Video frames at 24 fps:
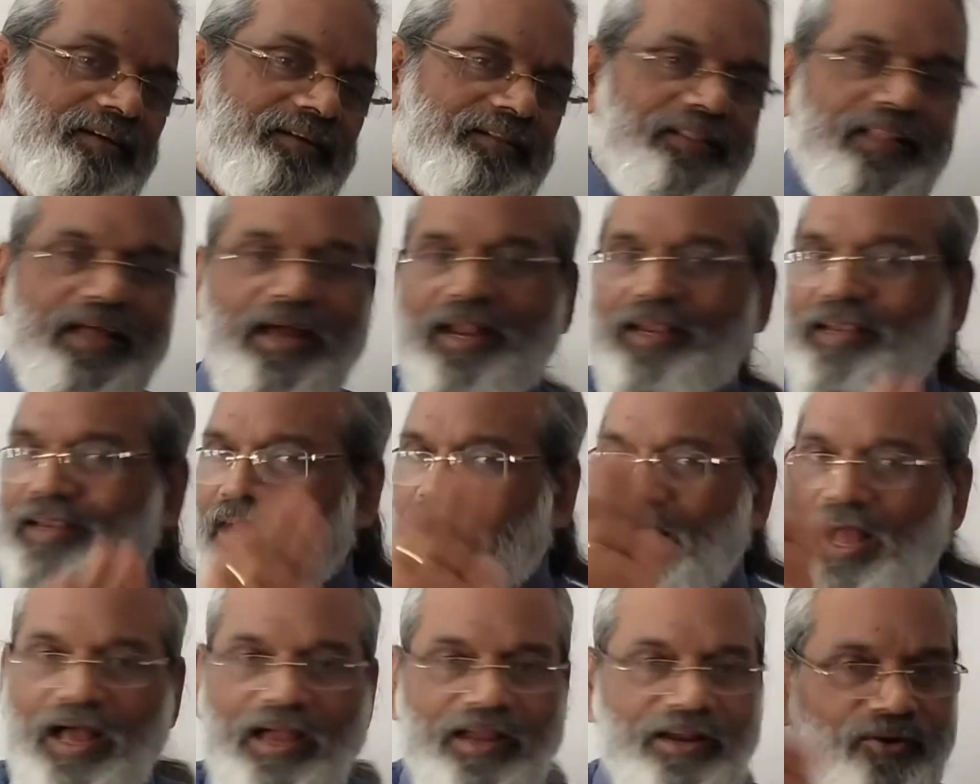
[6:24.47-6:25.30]

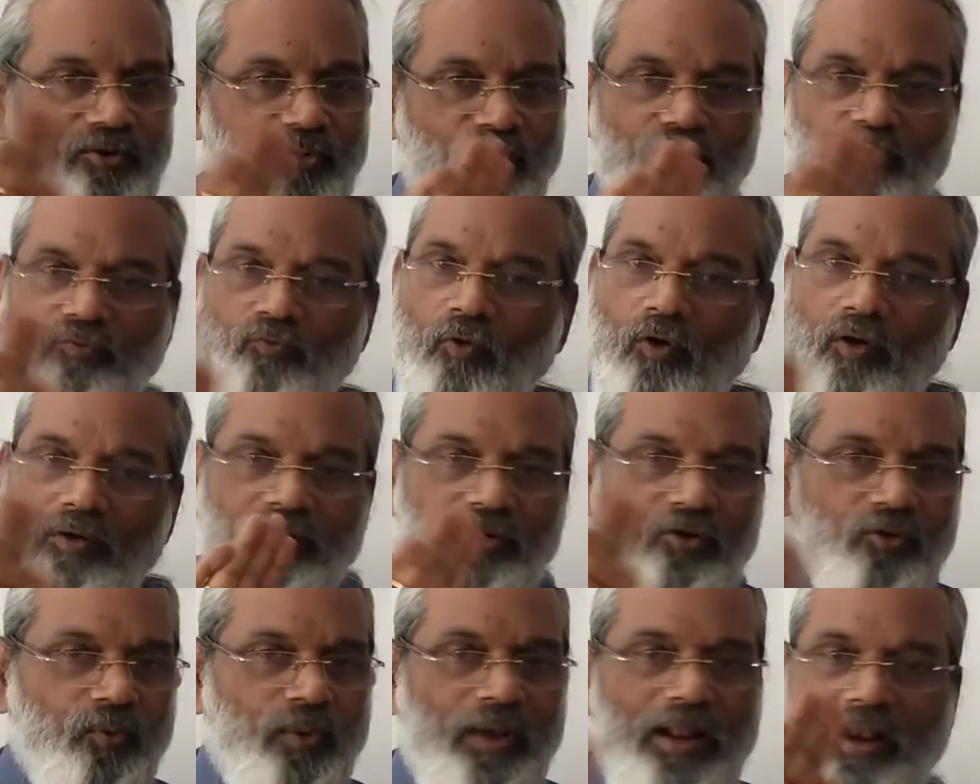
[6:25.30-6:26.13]
that I don't
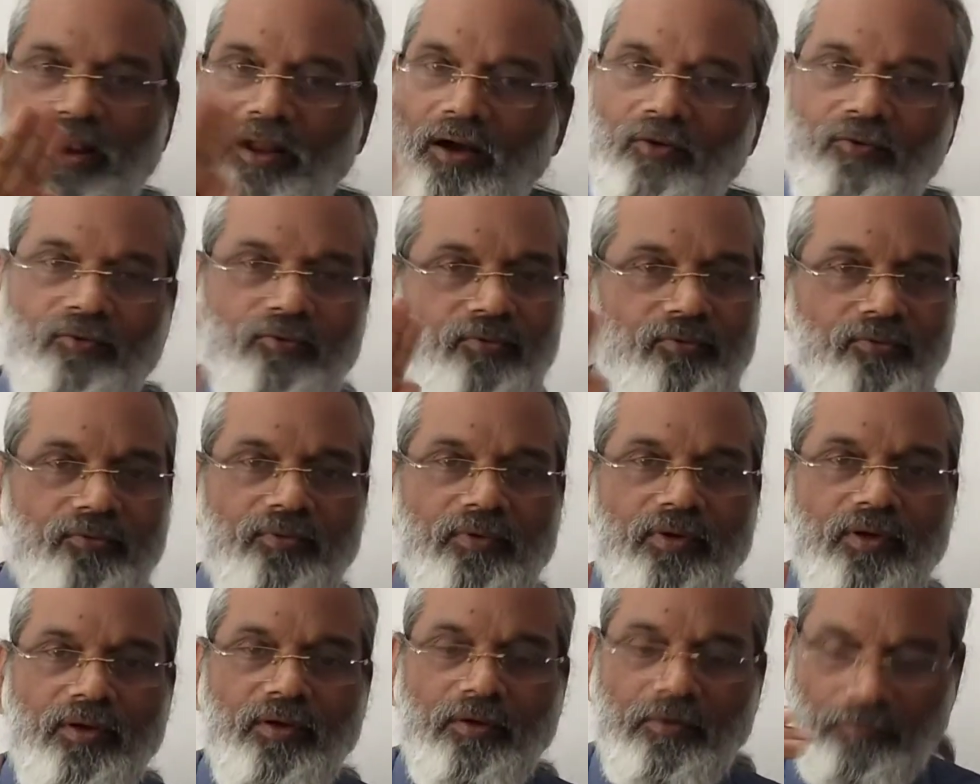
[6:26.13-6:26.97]
want to allow.
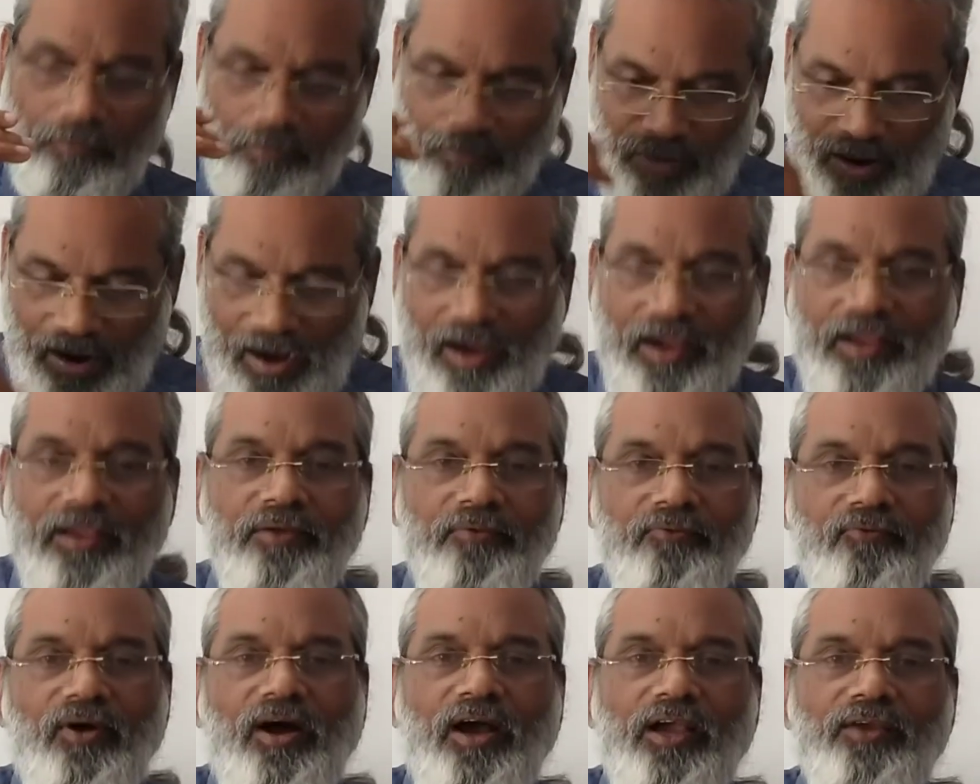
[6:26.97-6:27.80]

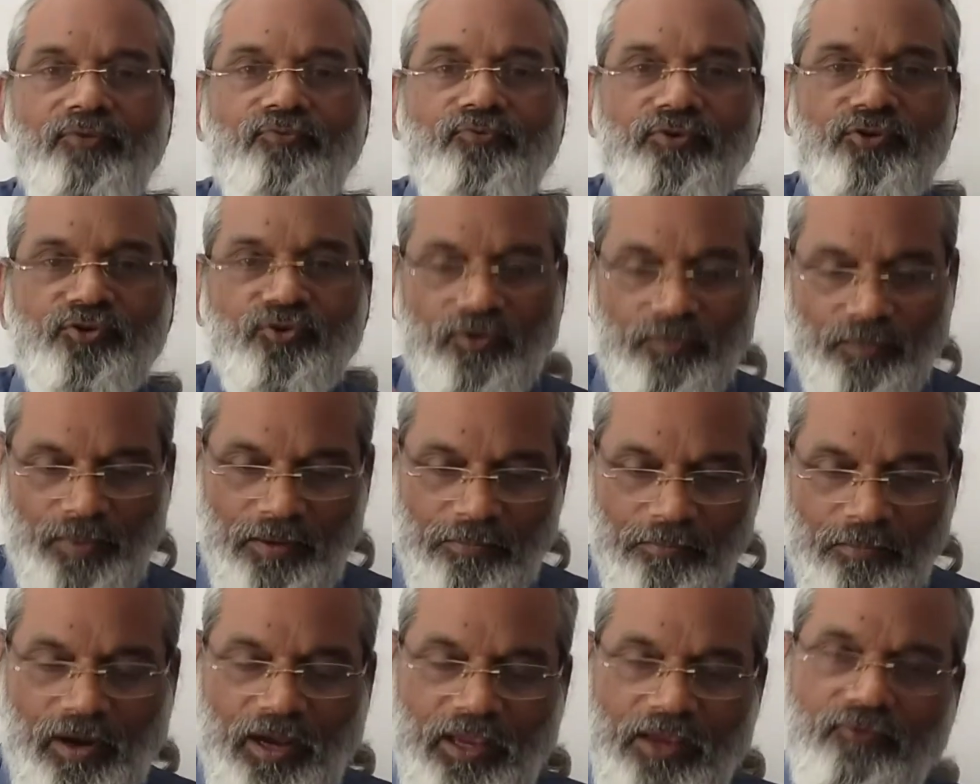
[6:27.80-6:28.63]
My wife should be
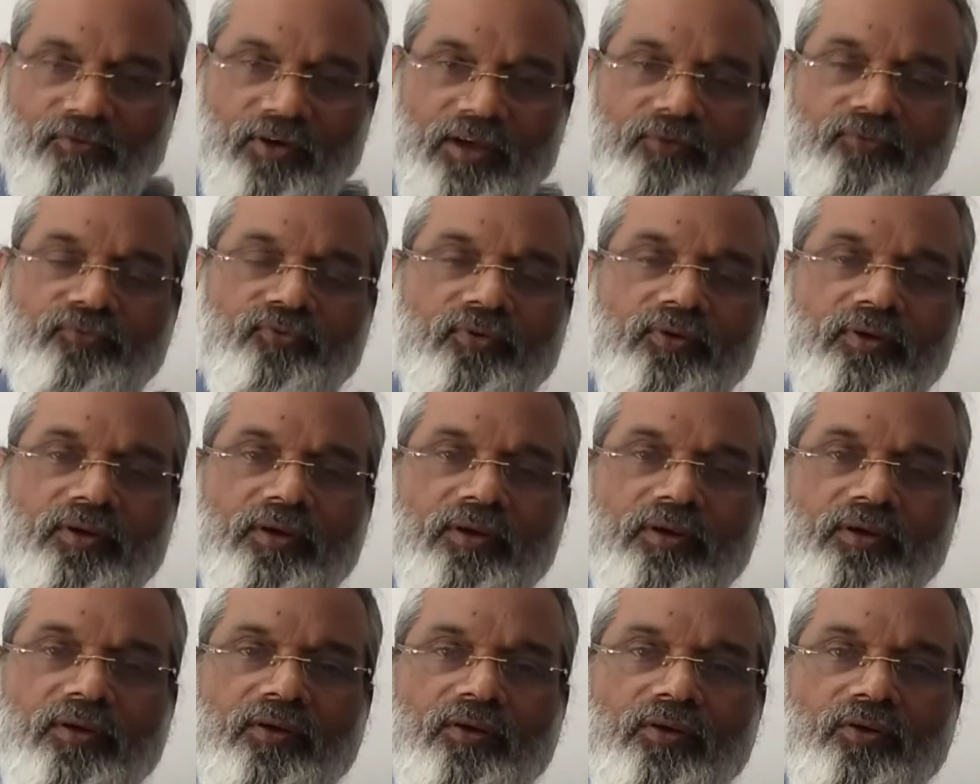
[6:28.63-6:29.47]
my wife,
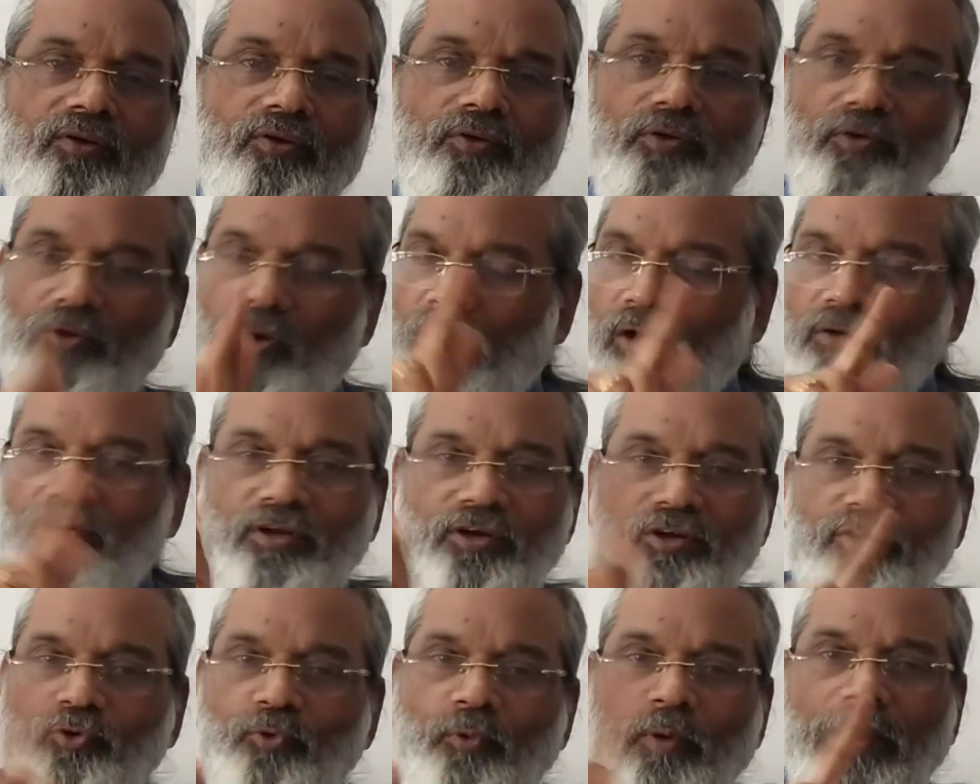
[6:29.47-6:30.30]
not
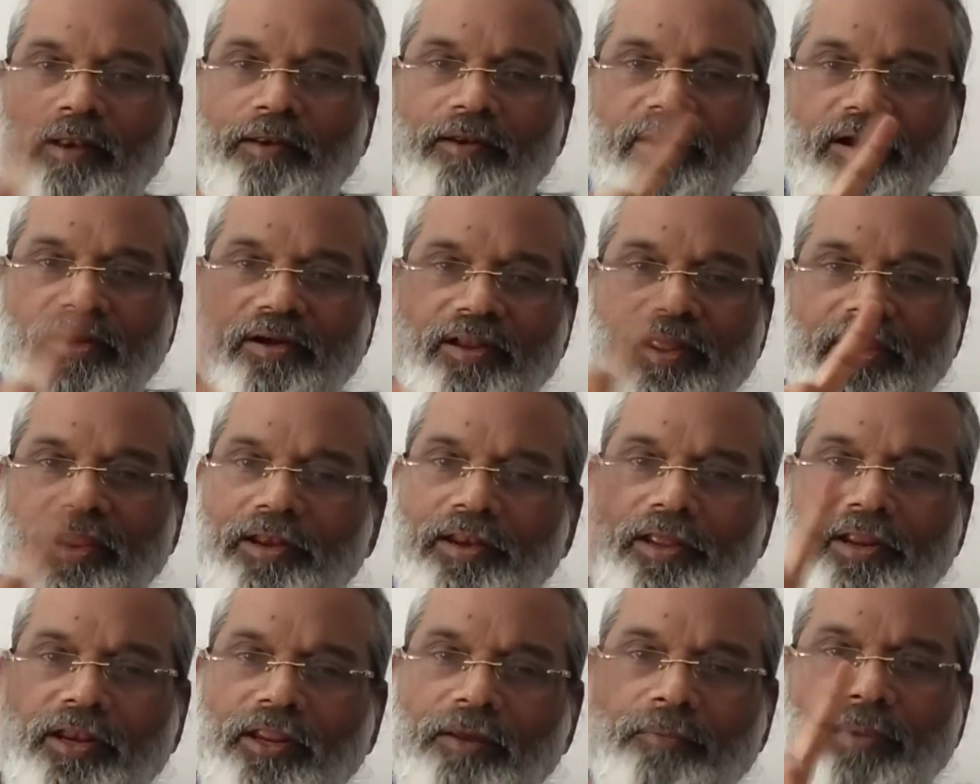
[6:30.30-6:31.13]
to
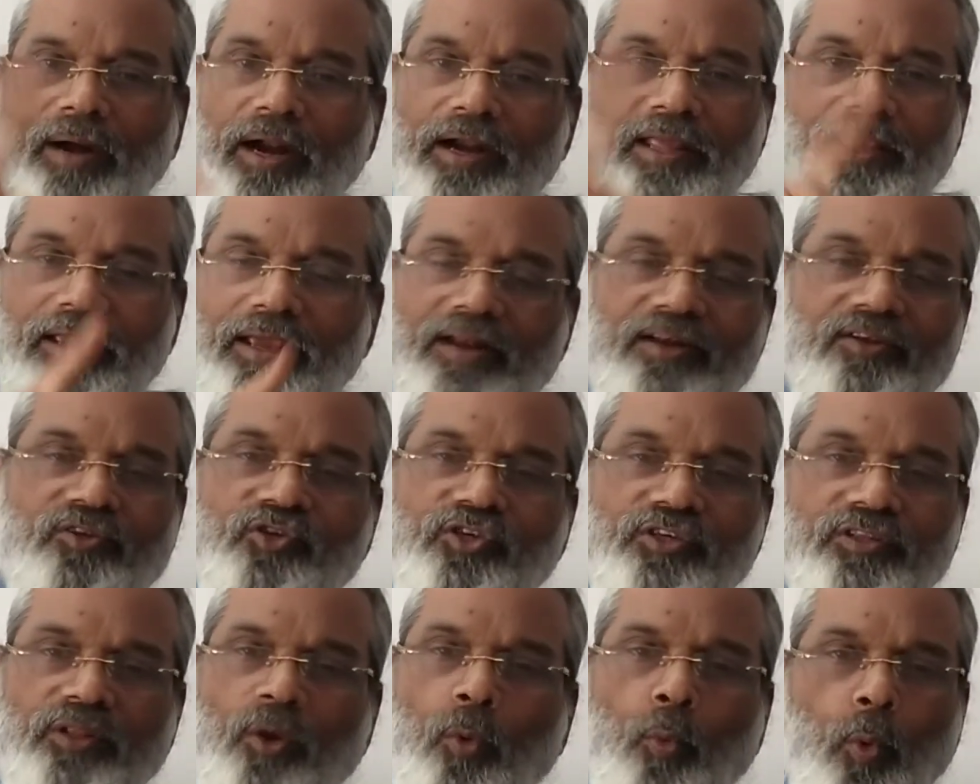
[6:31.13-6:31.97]
entertain anybody
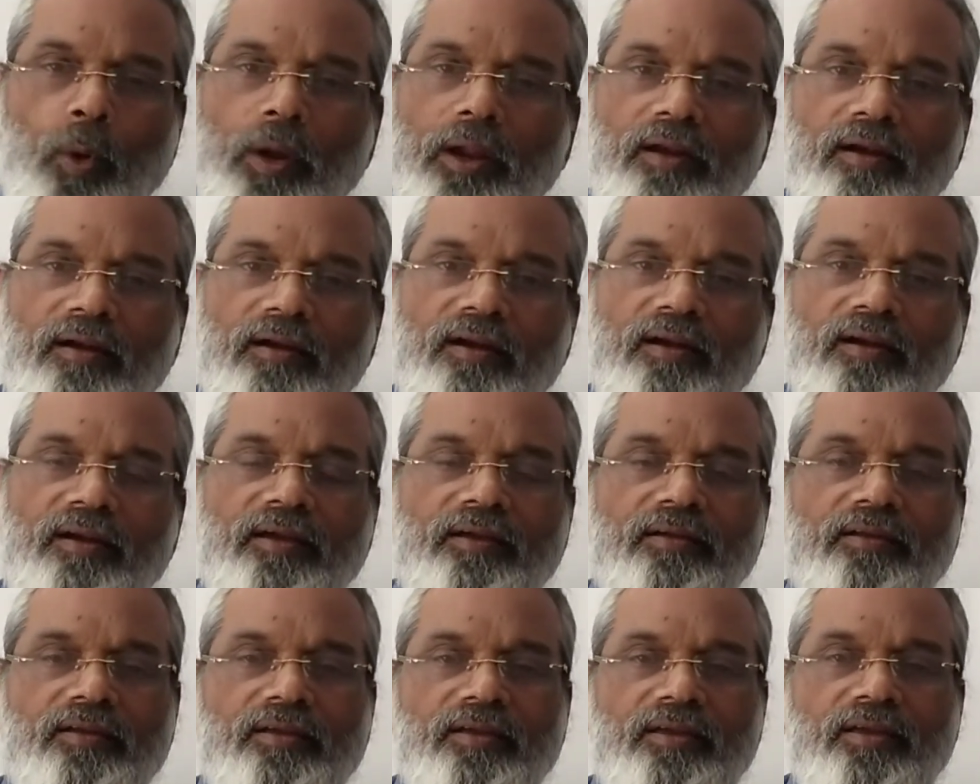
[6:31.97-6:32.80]
else in the
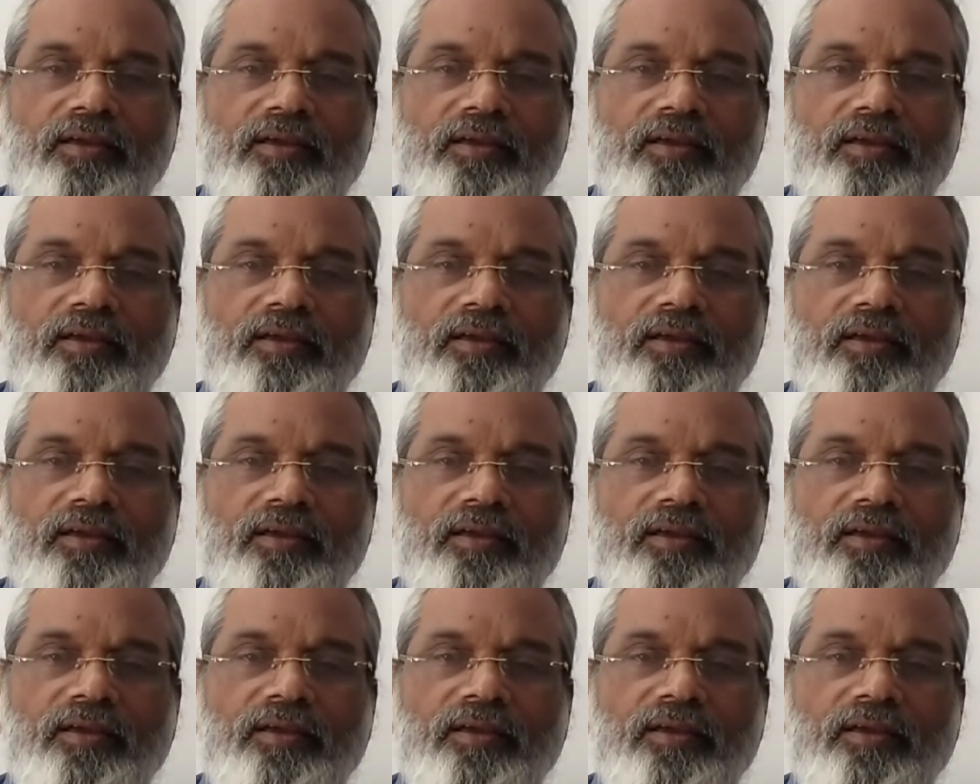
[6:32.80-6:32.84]
world.